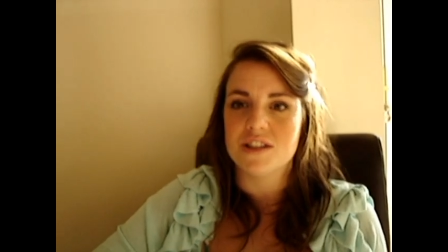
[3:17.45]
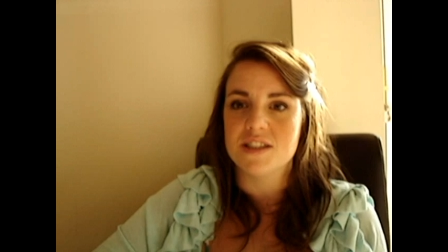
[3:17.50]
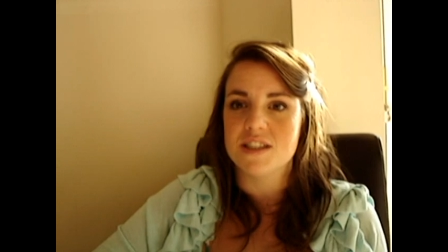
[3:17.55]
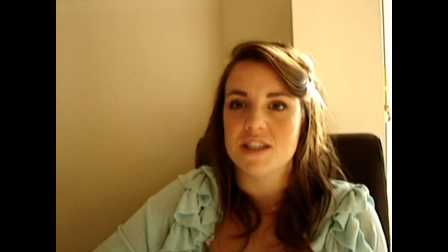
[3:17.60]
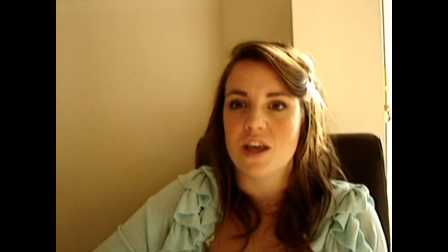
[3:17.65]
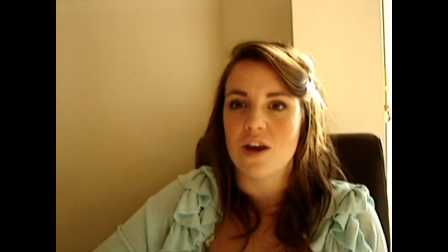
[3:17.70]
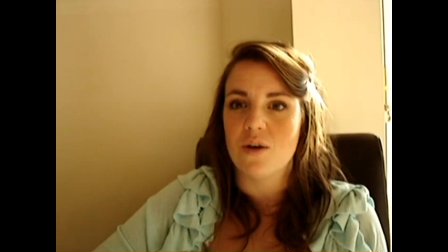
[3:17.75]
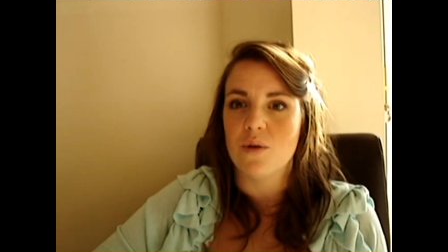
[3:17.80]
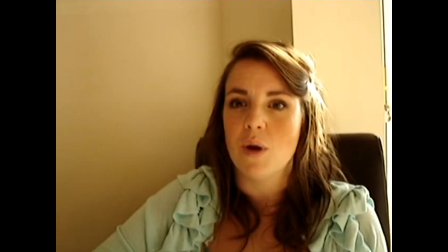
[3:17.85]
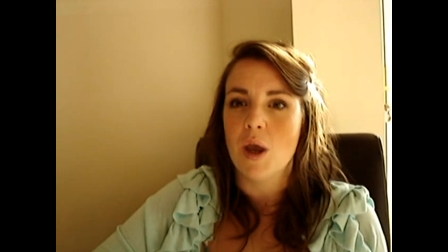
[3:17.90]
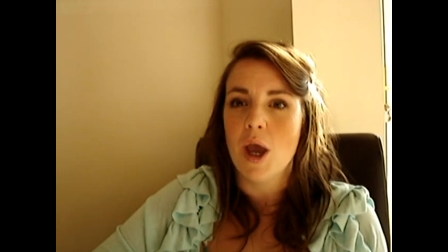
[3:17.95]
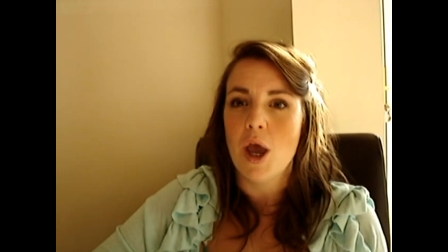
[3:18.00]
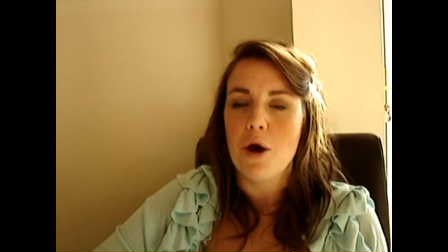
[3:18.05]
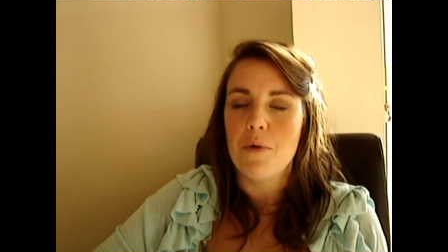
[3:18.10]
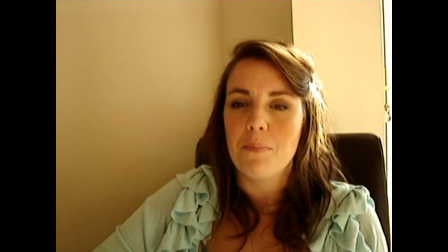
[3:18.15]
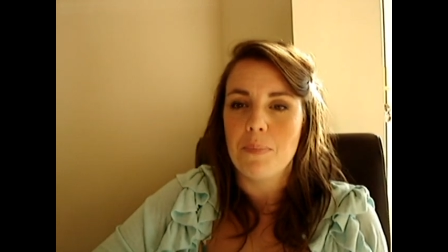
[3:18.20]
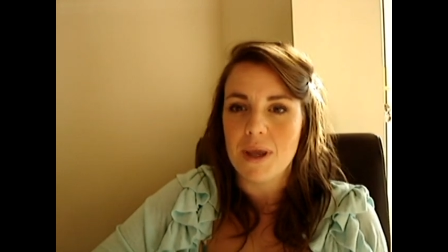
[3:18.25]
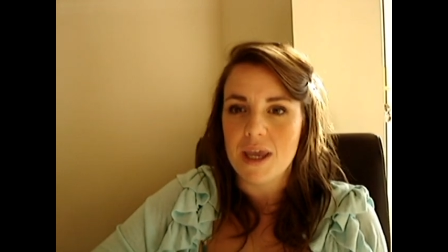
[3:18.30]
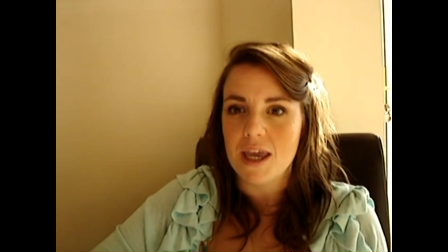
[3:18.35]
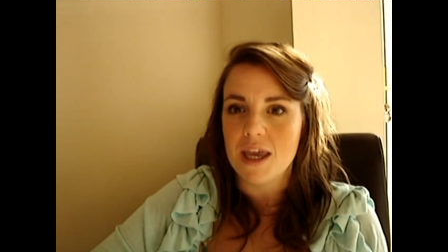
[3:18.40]
so
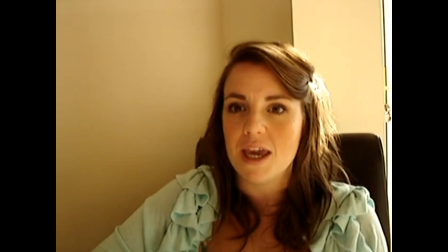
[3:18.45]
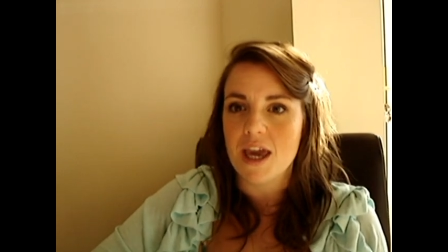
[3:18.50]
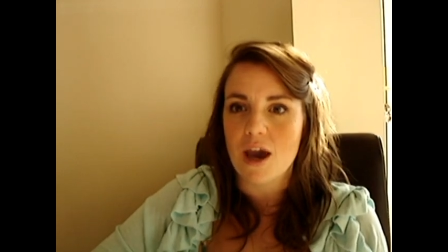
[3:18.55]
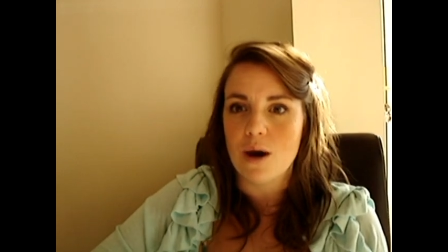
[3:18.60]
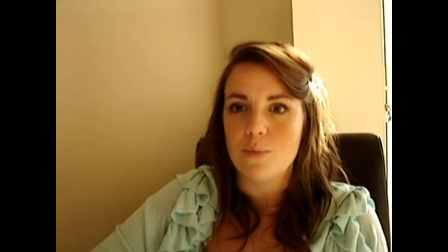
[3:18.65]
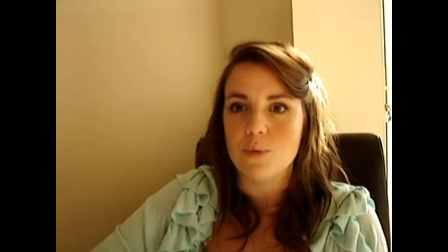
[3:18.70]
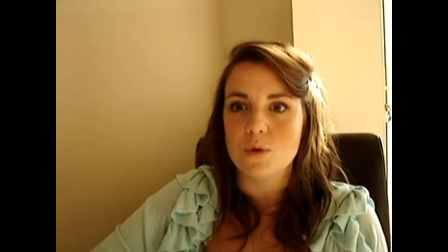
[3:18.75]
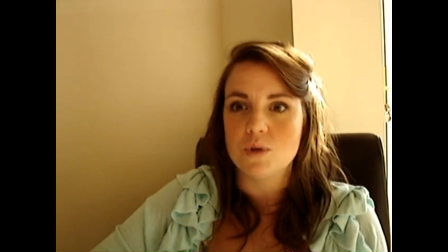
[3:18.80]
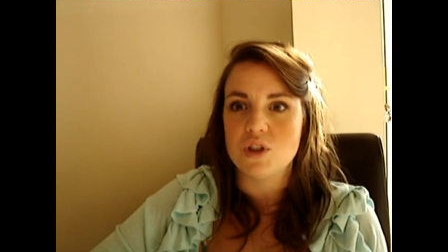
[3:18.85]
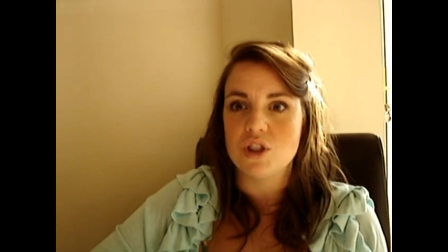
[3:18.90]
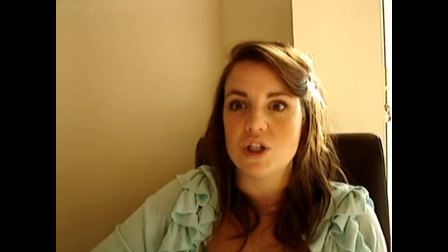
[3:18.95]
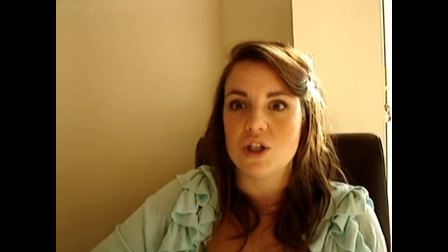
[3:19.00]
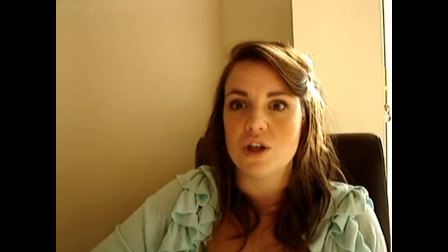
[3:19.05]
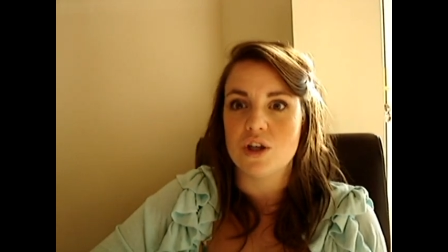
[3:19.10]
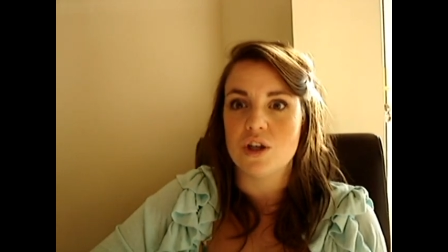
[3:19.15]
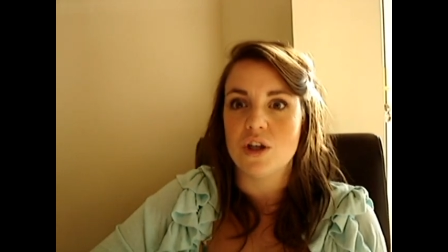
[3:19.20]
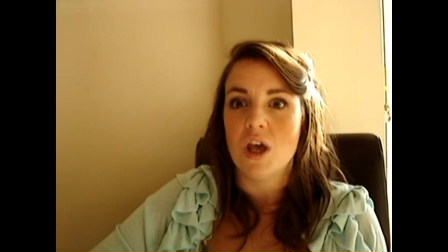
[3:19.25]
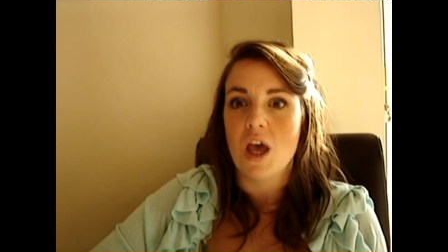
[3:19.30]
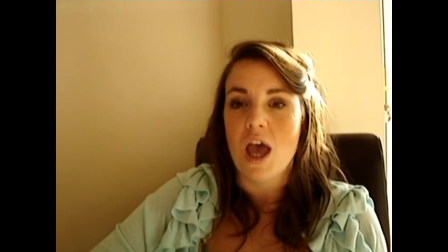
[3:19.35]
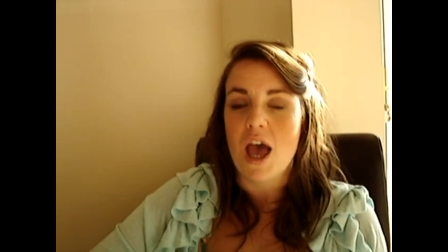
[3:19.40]
being able to